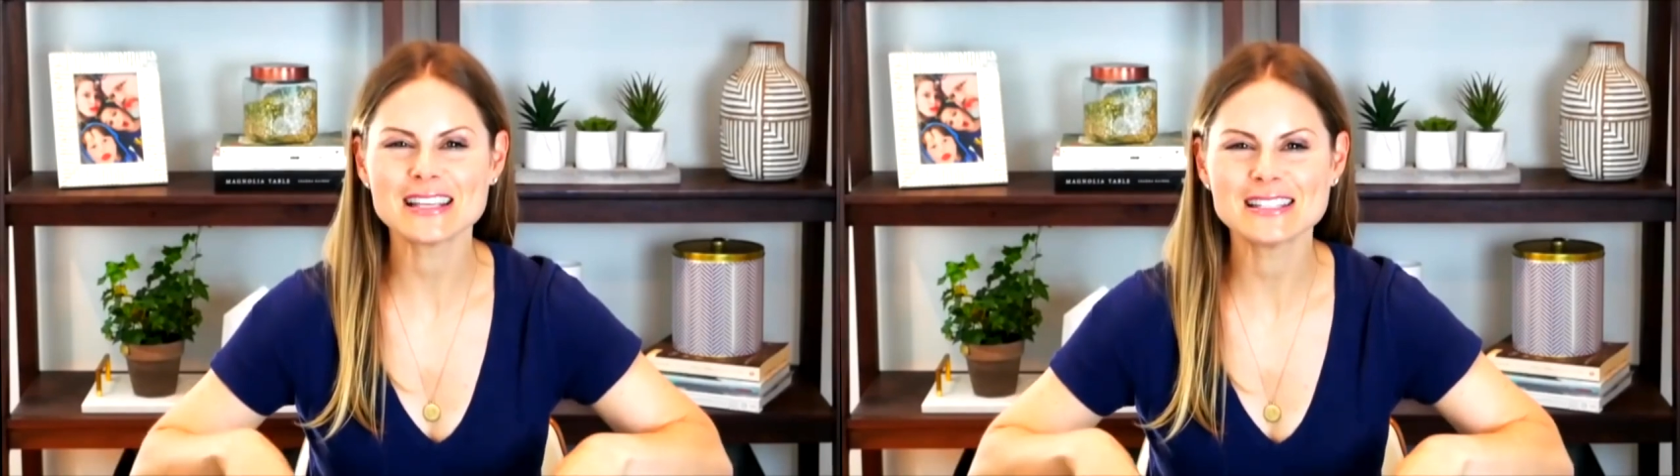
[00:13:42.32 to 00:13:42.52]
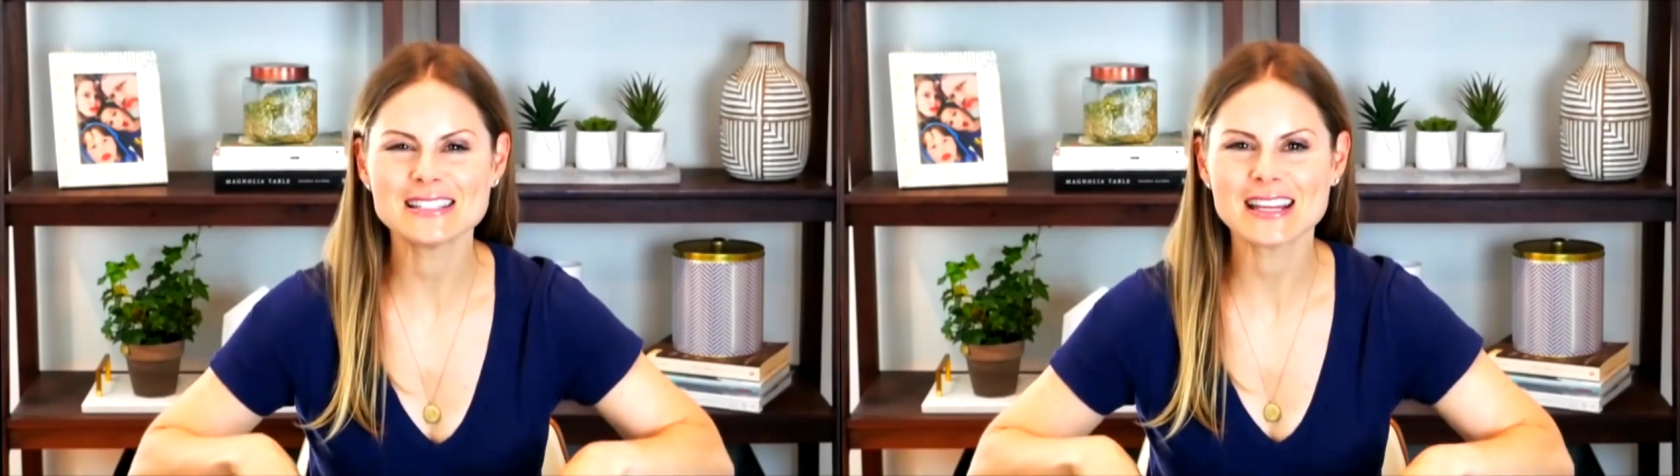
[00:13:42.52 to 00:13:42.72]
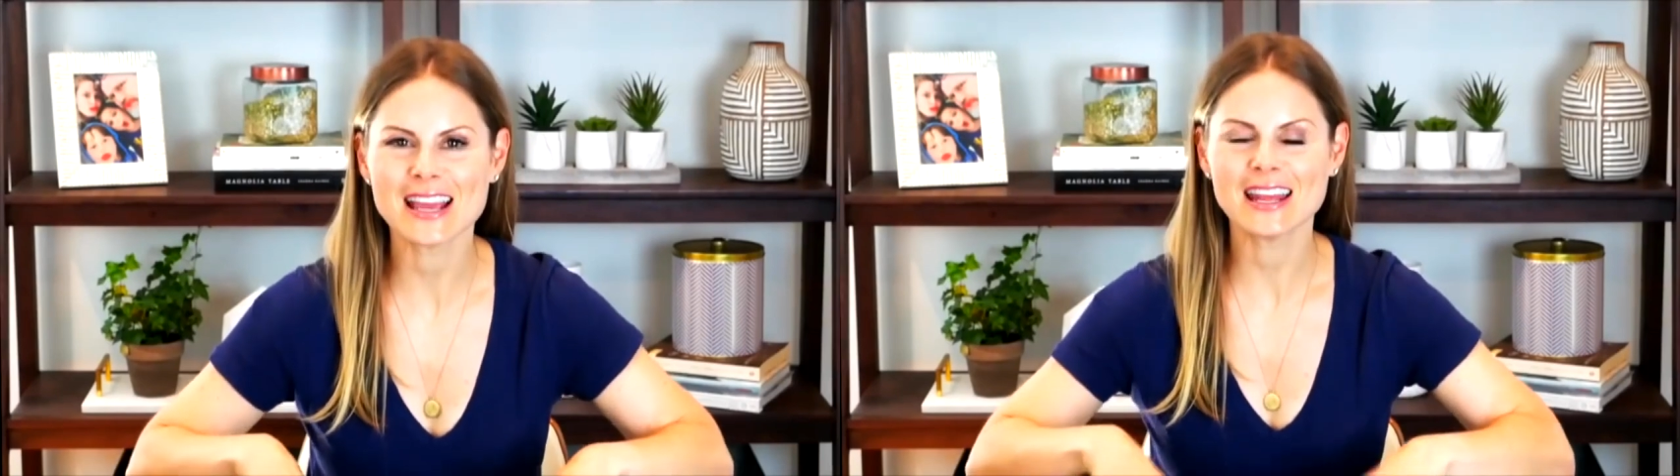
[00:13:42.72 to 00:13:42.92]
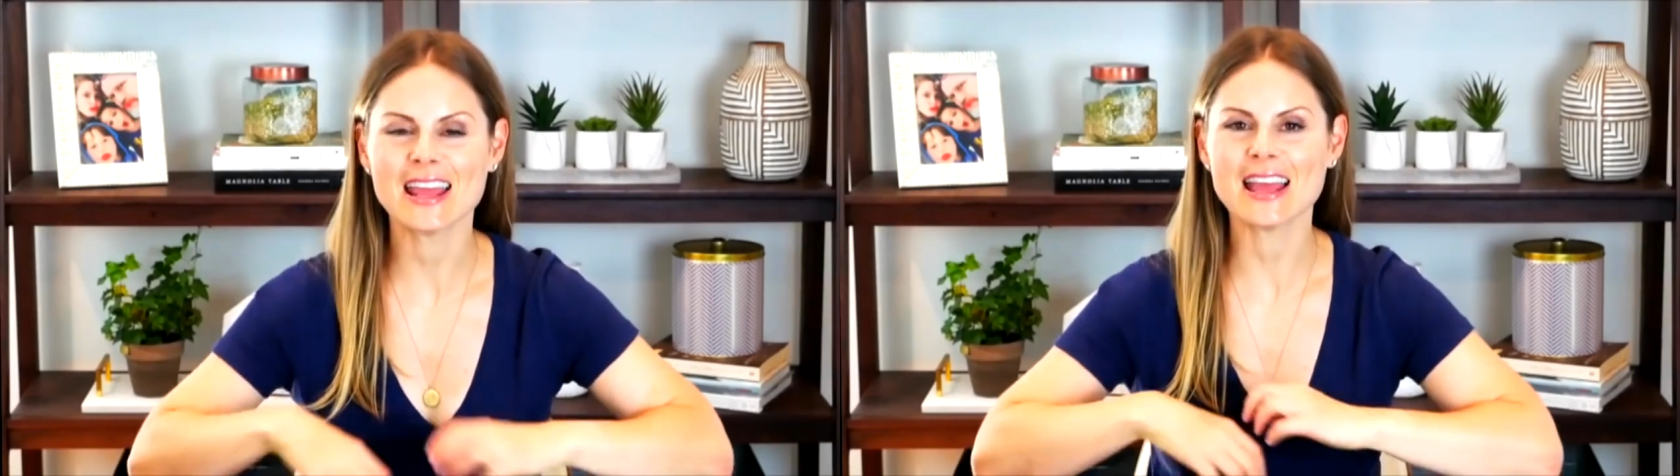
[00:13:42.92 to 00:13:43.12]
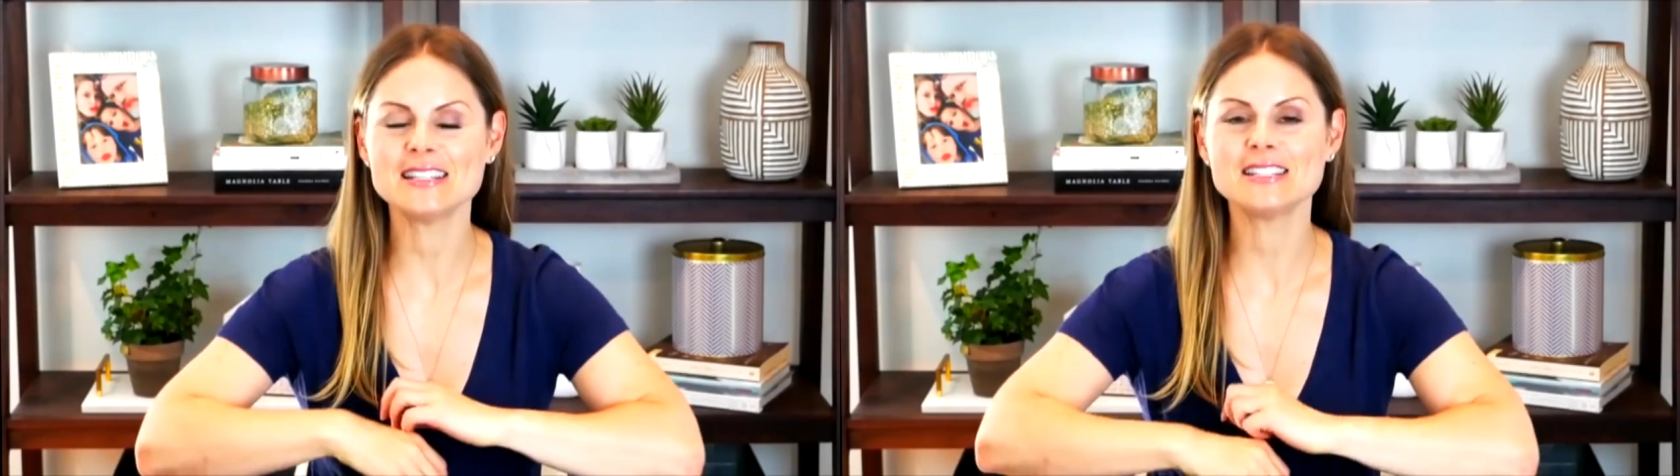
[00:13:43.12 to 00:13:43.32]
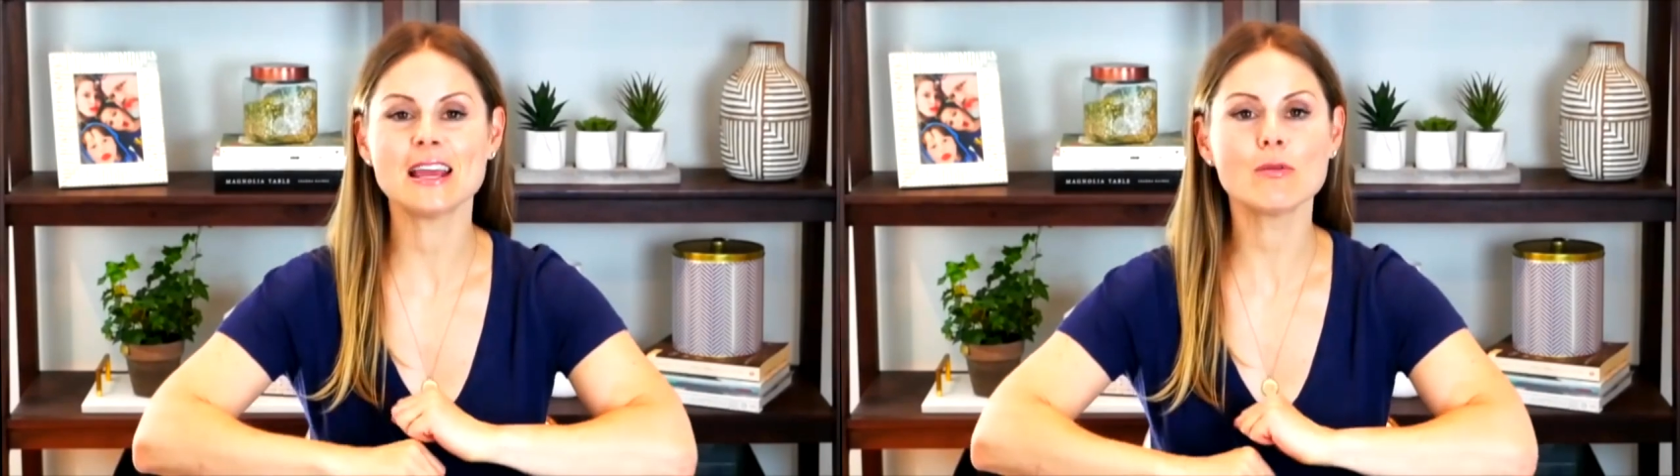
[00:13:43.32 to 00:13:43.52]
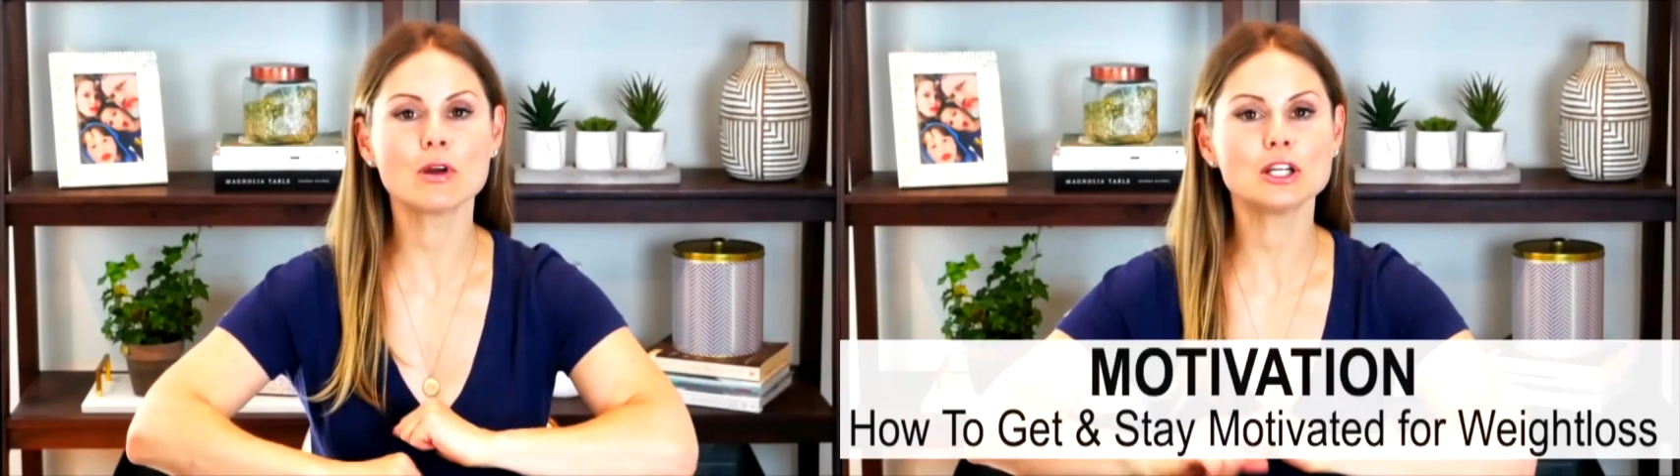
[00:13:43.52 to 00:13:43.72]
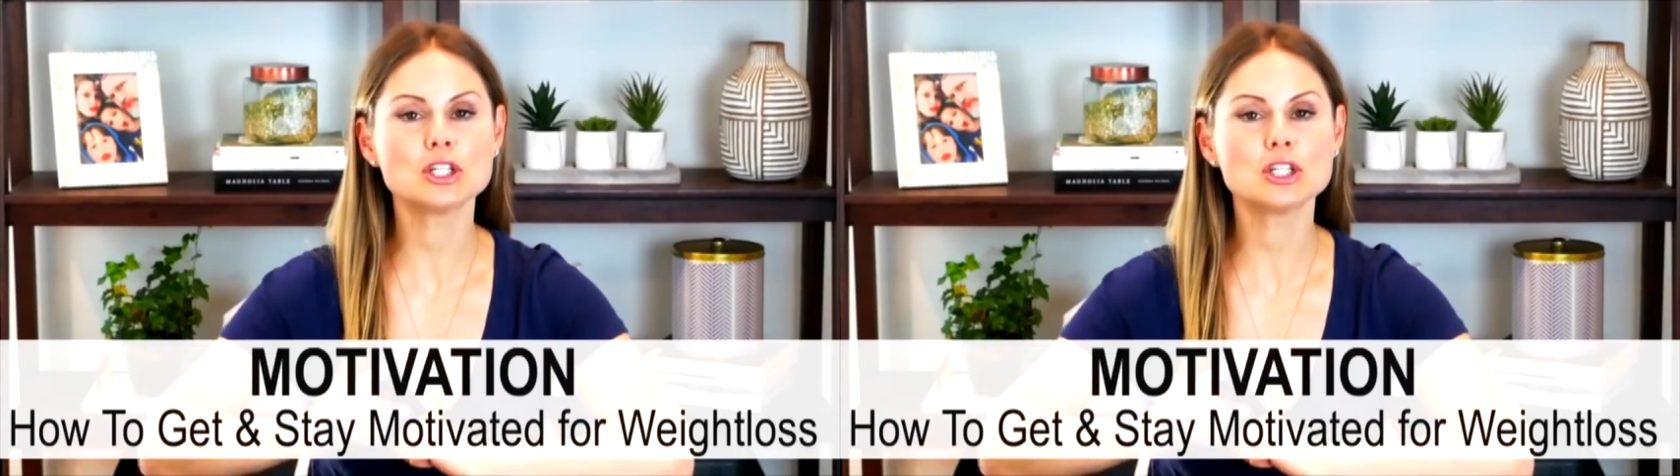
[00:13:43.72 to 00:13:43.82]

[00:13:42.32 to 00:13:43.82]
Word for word: it's Dani, and today we're gonna